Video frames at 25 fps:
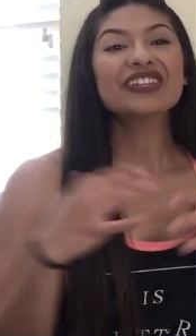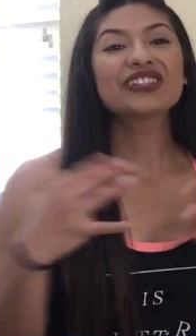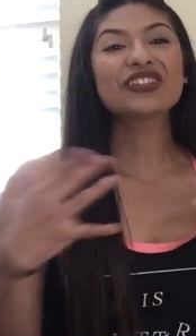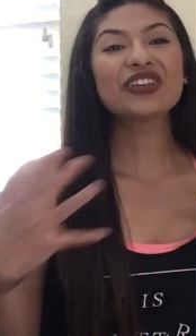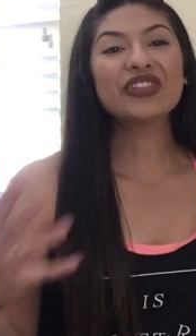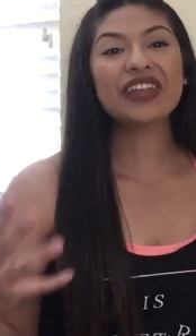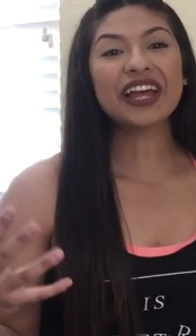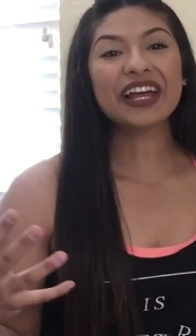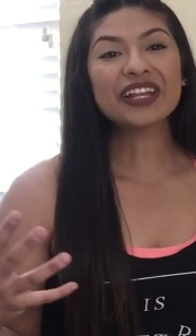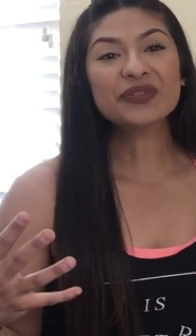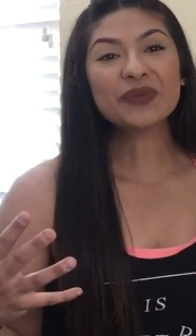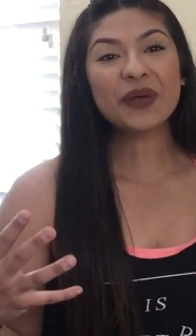
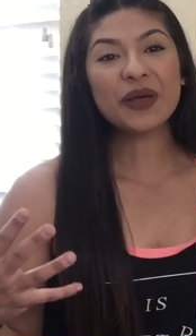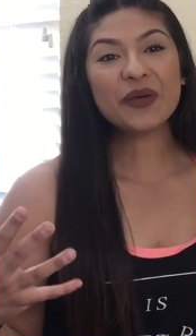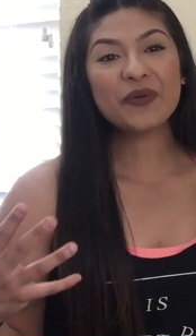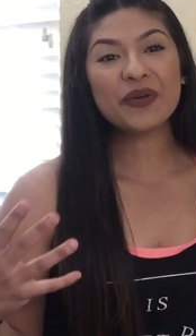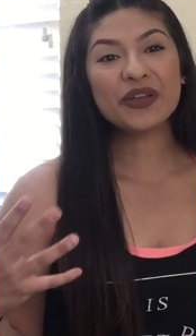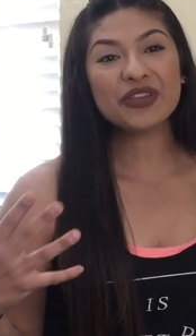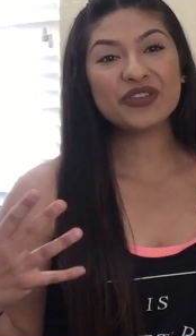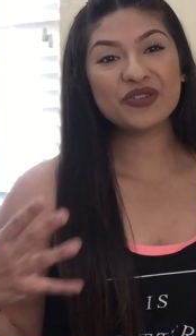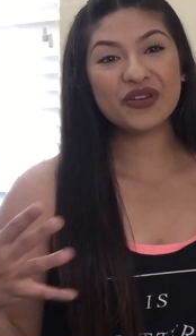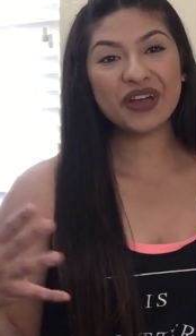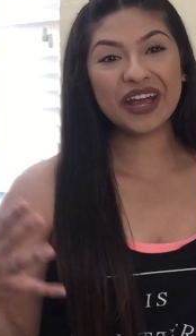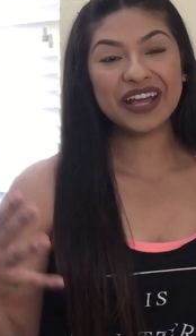So that's why
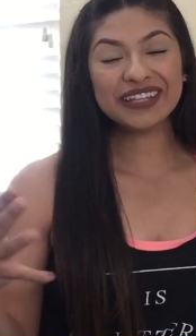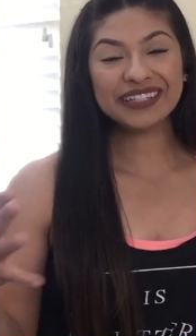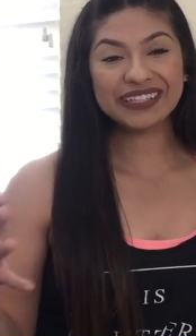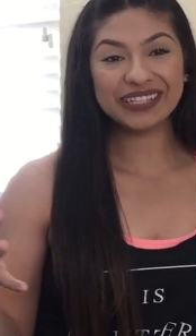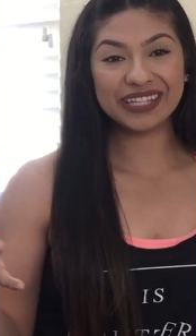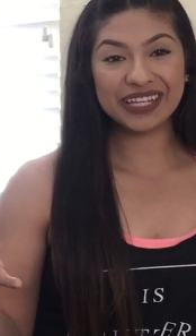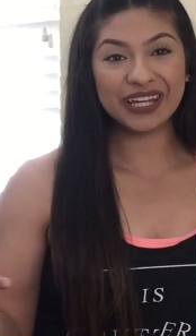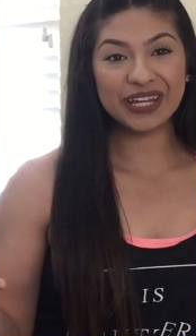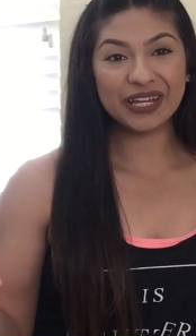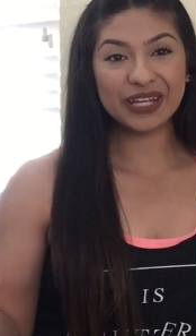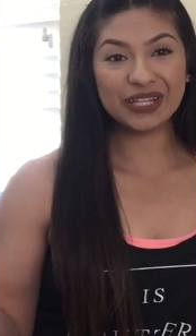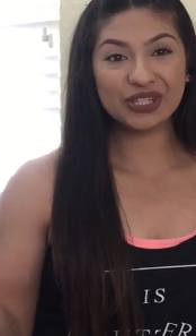when you guys
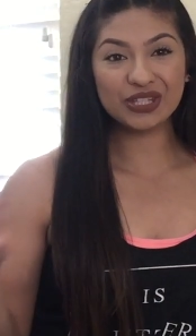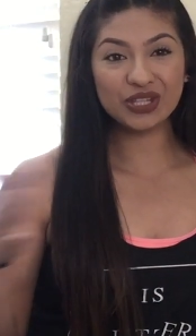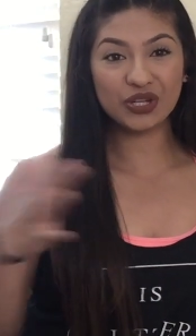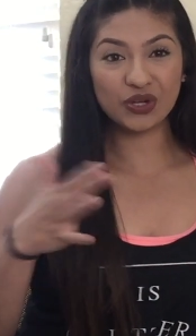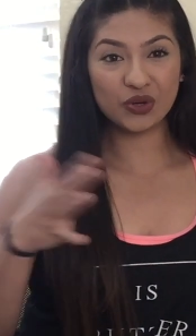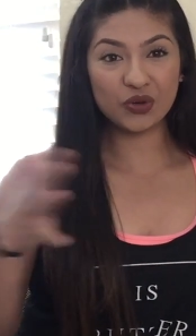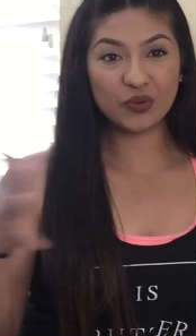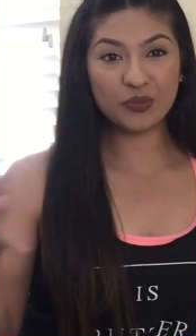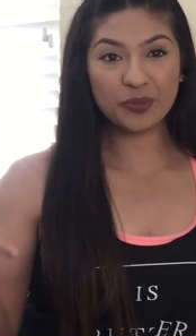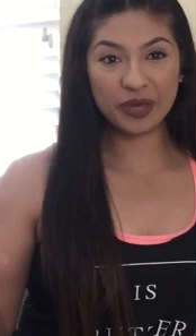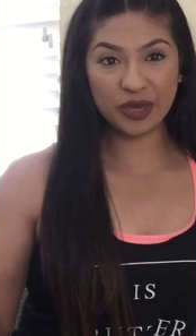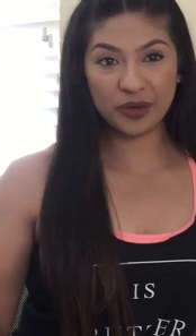see
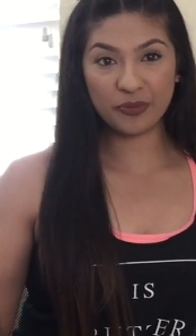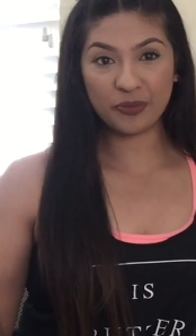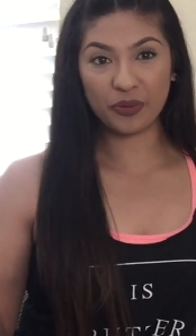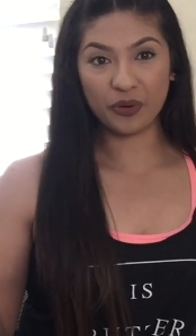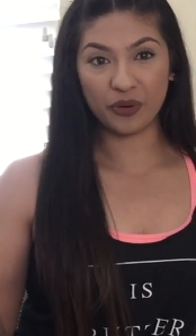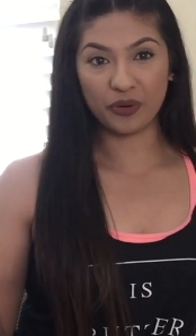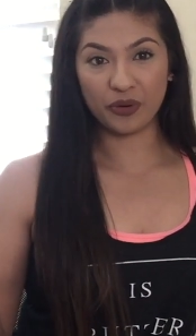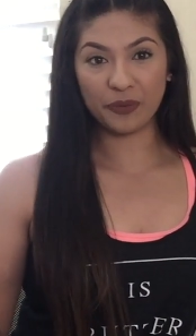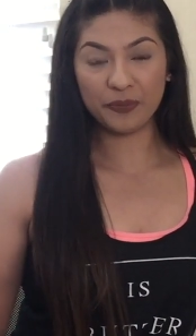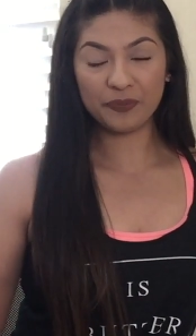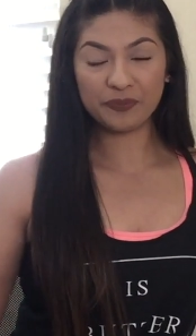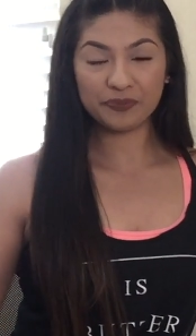two
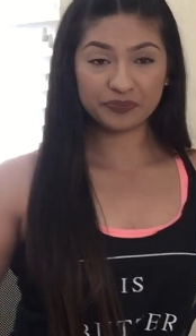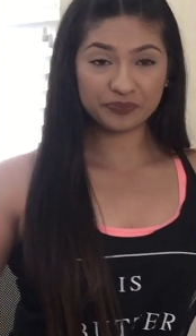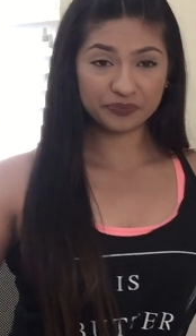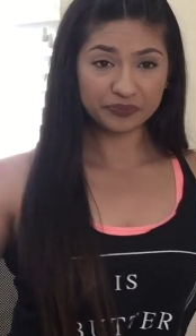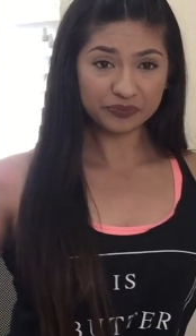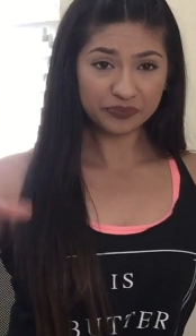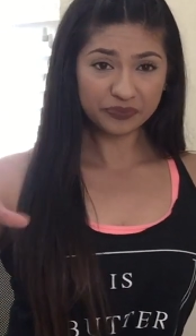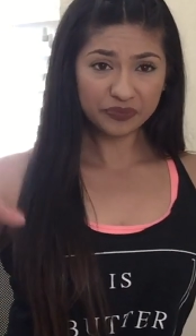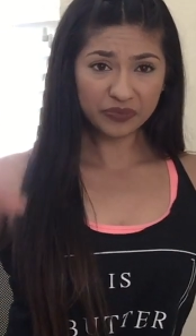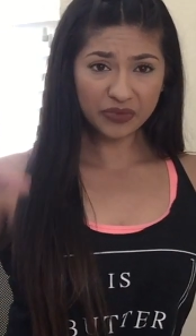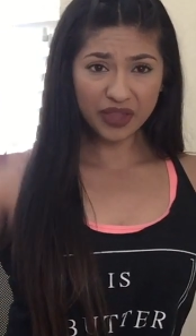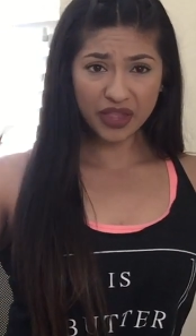people
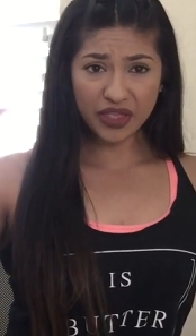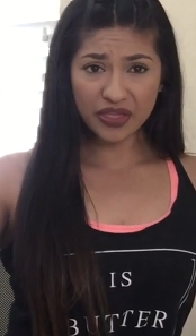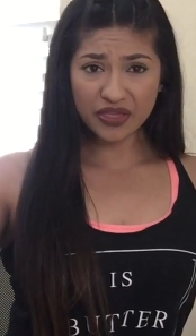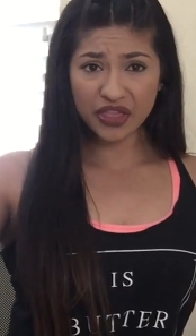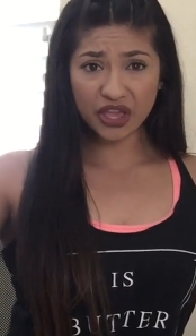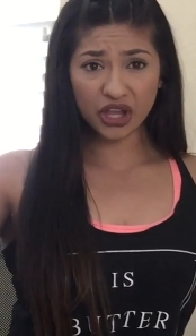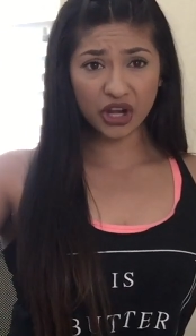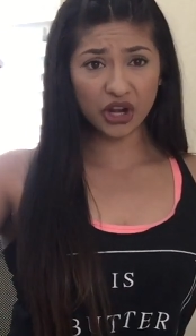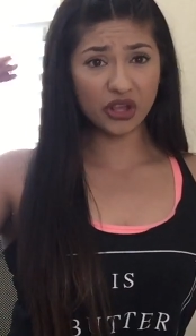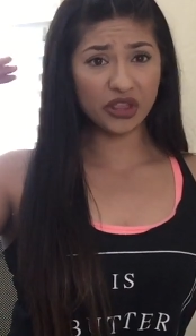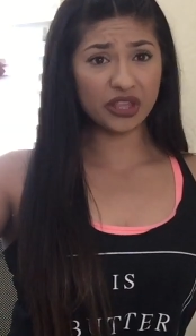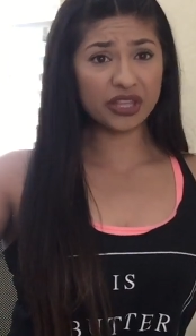
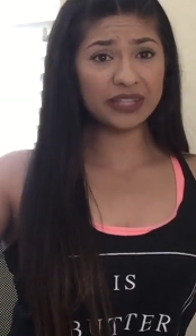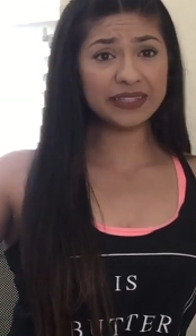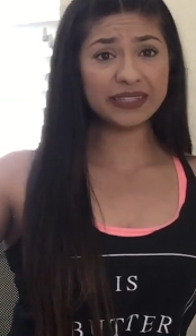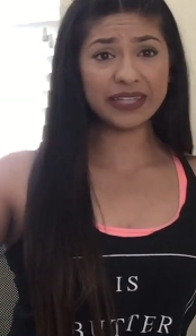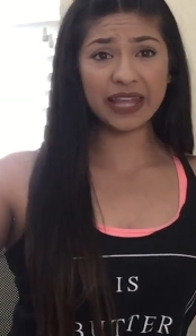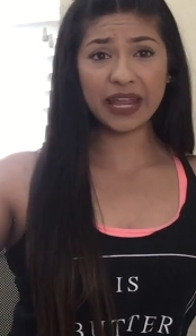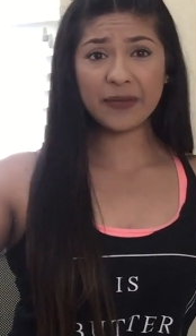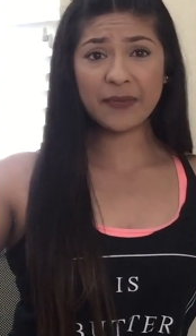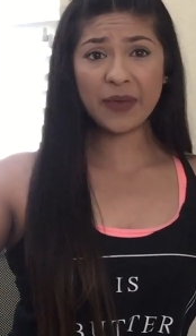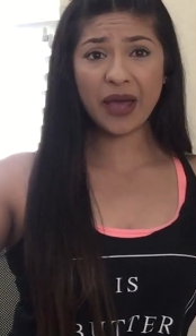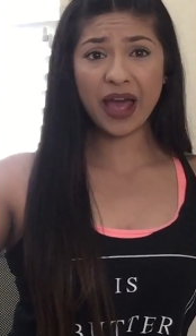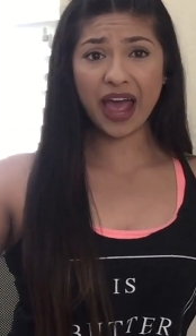that are the
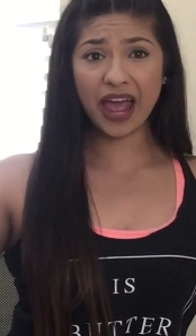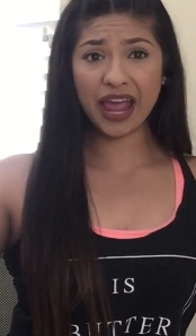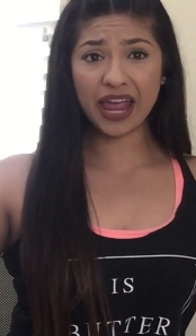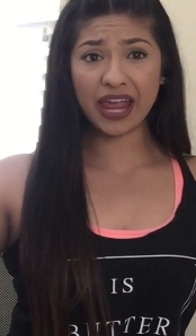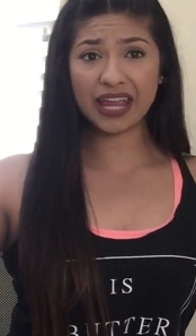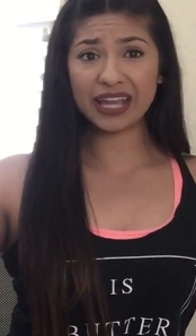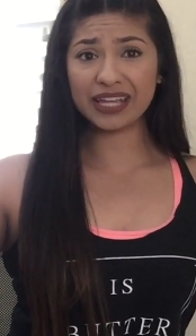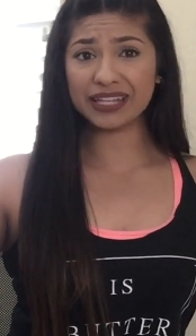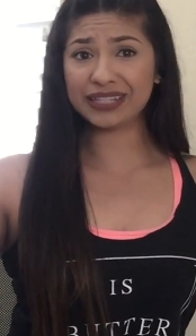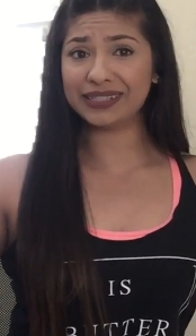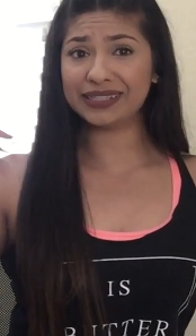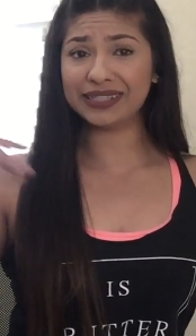same
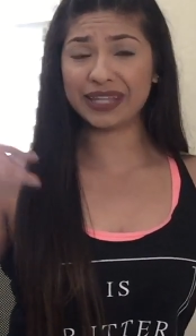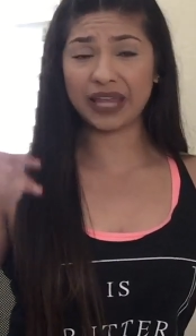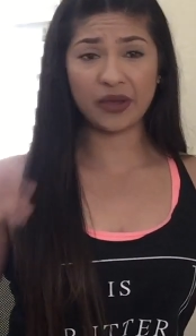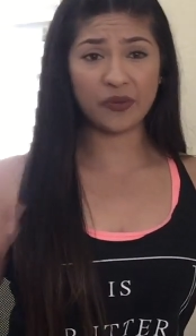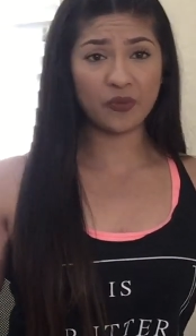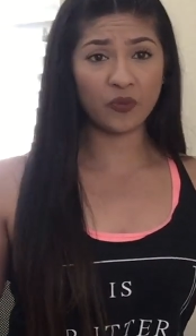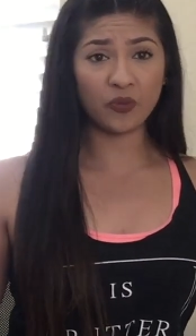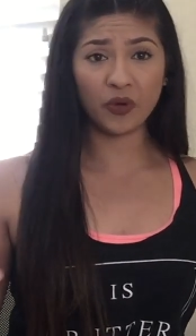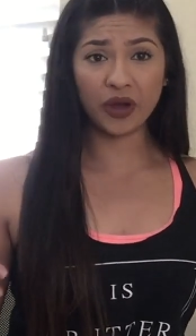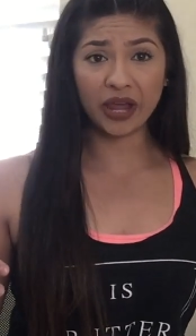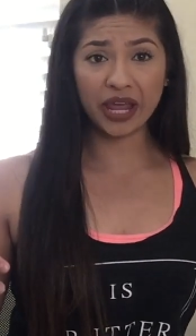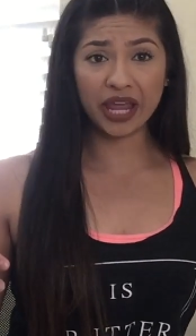height,
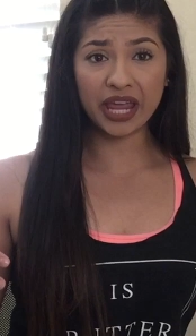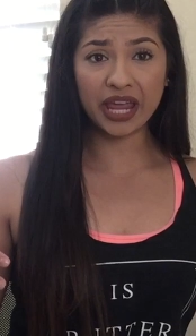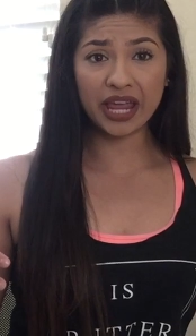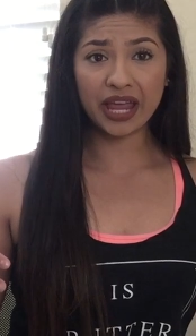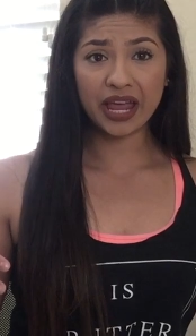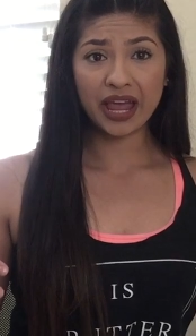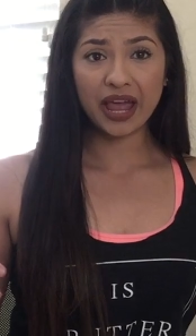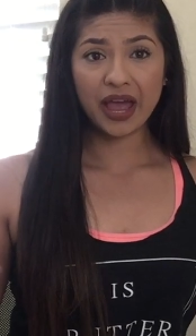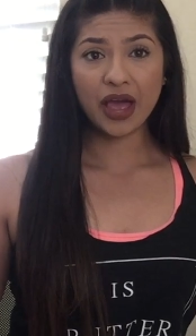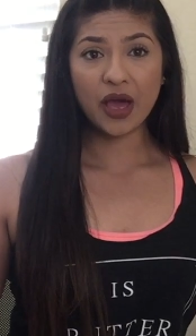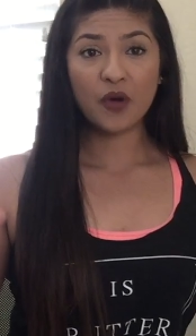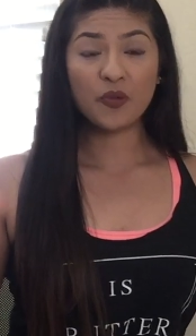same weight,